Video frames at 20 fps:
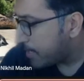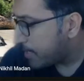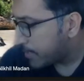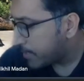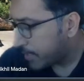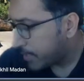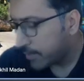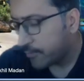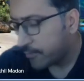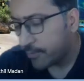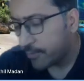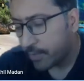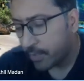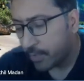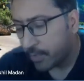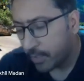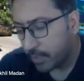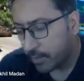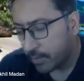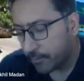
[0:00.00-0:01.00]
Yeah,
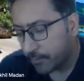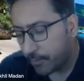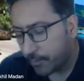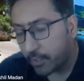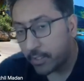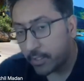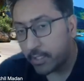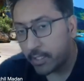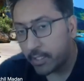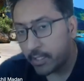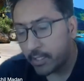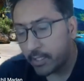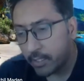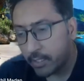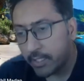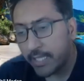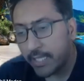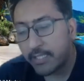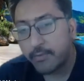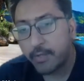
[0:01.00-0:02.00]

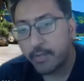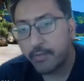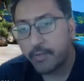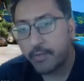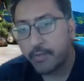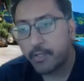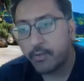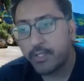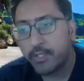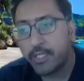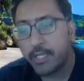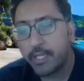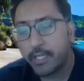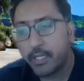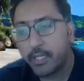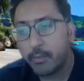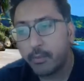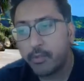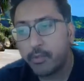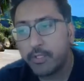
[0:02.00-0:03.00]
that's why we are using
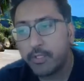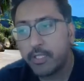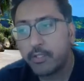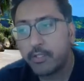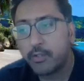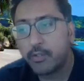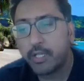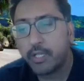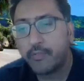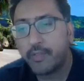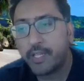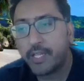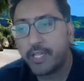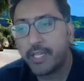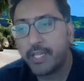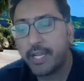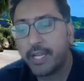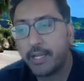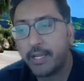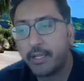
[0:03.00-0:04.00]
LWC so that we can
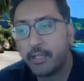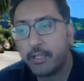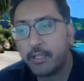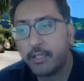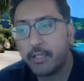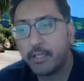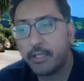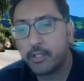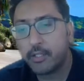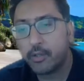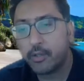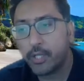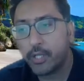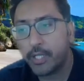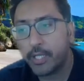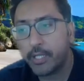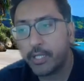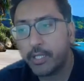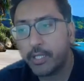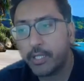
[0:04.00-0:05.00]
handle the
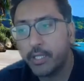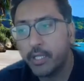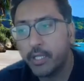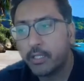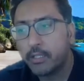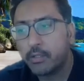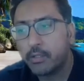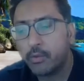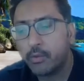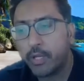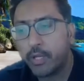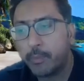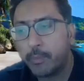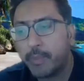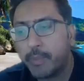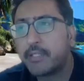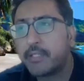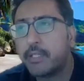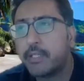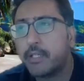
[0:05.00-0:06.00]
security through
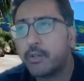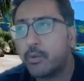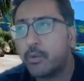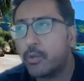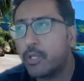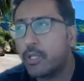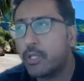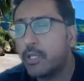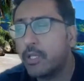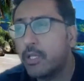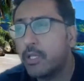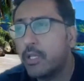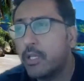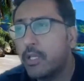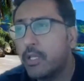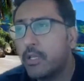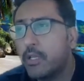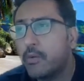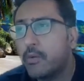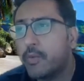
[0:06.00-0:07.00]
Apex controller.
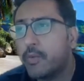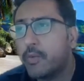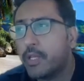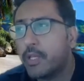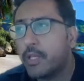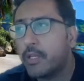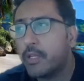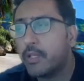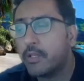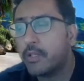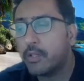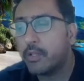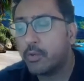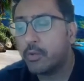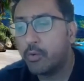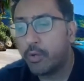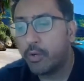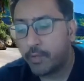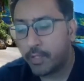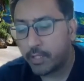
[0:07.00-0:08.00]

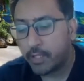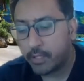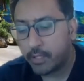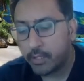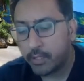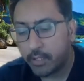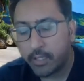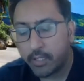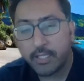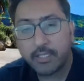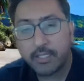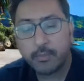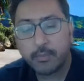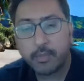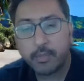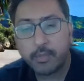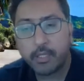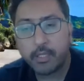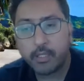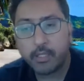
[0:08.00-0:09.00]
Whoever the
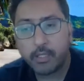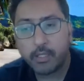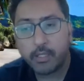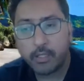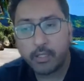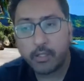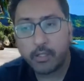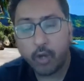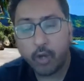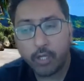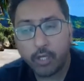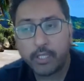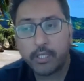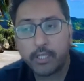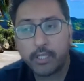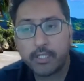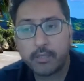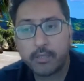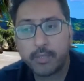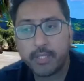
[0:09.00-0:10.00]
customer
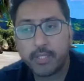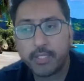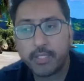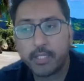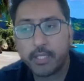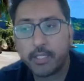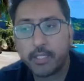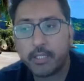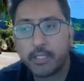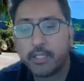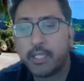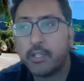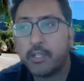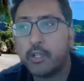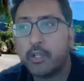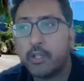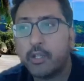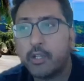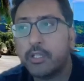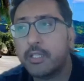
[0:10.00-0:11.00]
is there, then
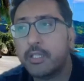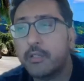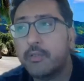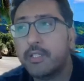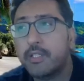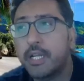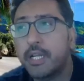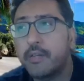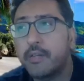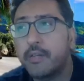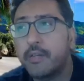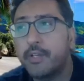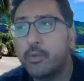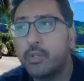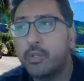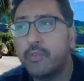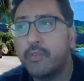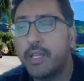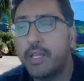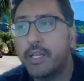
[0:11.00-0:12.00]
on the server side we do
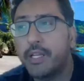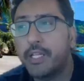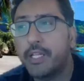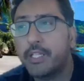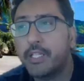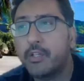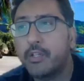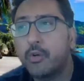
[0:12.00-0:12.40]
the validation.